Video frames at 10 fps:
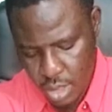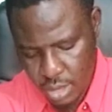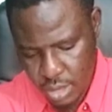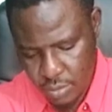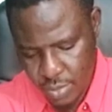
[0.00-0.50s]

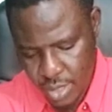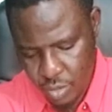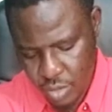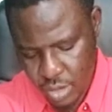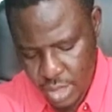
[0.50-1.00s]
and this is
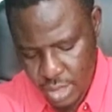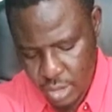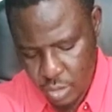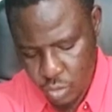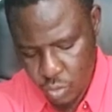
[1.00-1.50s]
minus
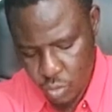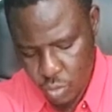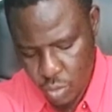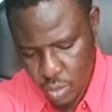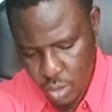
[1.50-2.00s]

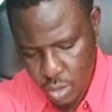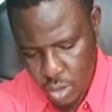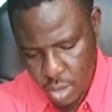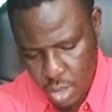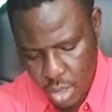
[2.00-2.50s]
32,
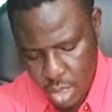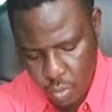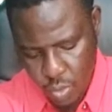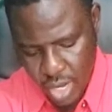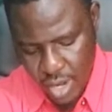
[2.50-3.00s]

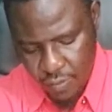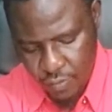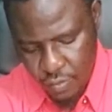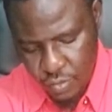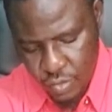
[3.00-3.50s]
and we
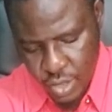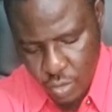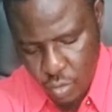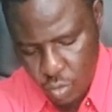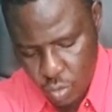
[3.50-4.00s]
have
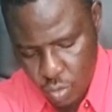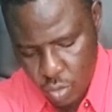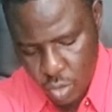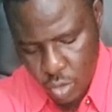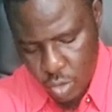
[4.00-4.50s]
0.
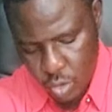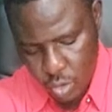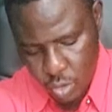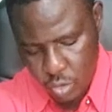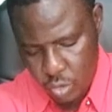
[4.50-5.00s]

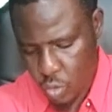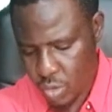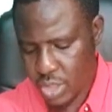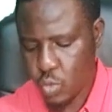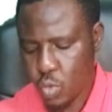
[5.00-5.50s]

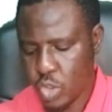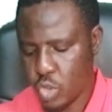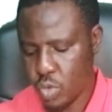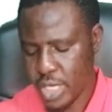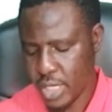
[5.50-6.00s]
So this is
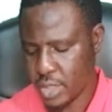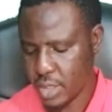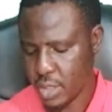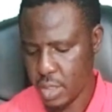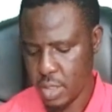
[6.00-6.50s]
what you
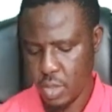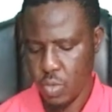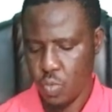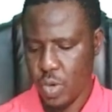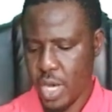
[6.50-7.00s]
get
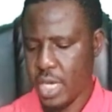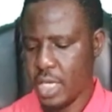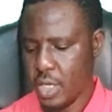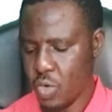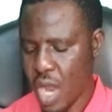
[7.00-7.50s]

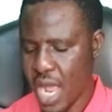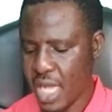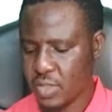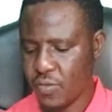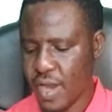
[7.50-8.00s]
when you
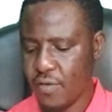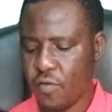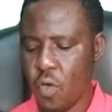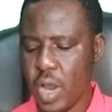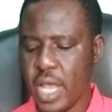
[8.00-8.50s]
are asked to
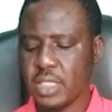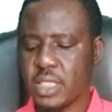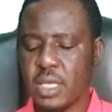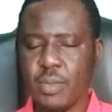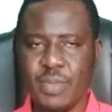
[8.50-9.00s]
find
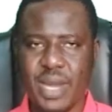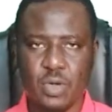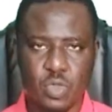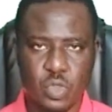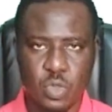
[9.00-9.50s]
4x
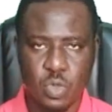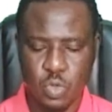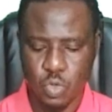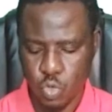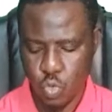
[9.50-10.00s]
minus
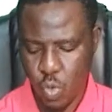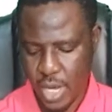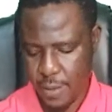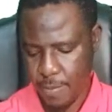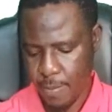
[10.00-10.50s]

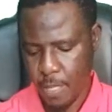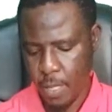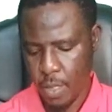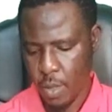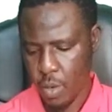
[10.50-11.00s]
2y.
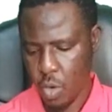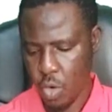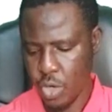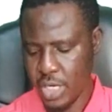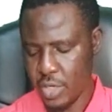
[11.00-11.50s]

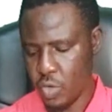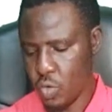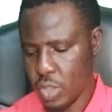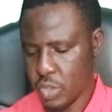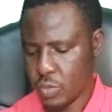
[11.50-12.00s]
All you
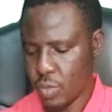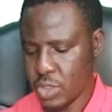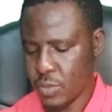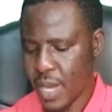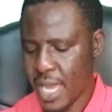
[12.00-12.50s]
need to do is
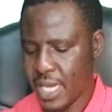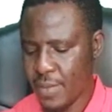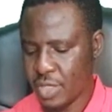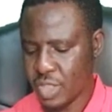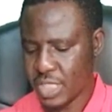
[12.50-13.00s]
to
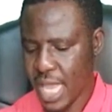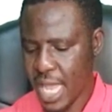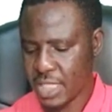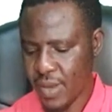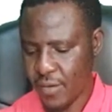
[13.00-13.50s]
multiply the
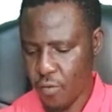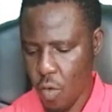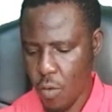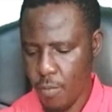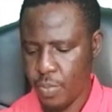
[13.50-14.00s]
matrix x by
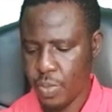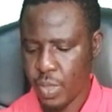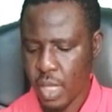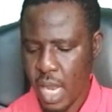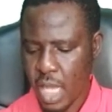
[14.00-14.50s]
4,
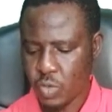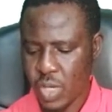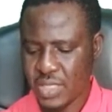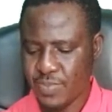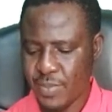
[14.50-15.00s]

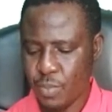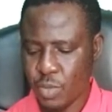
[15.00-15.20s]
as well